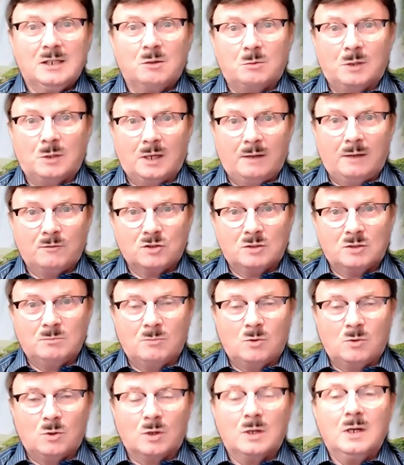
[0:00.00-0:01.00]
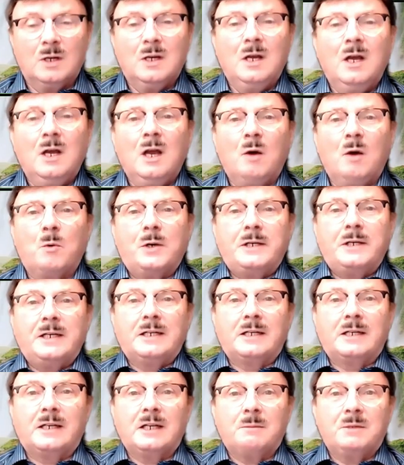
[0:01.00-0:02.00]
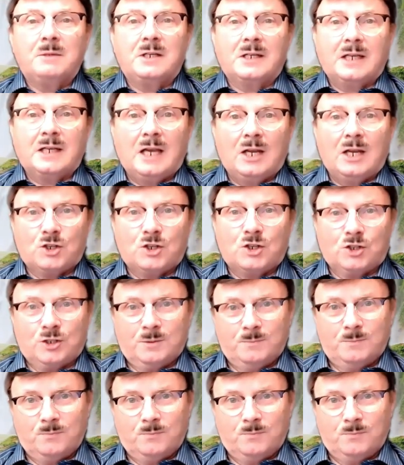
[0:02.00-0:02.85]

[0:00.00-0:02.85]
We'll have some more. We need a little bit of cash.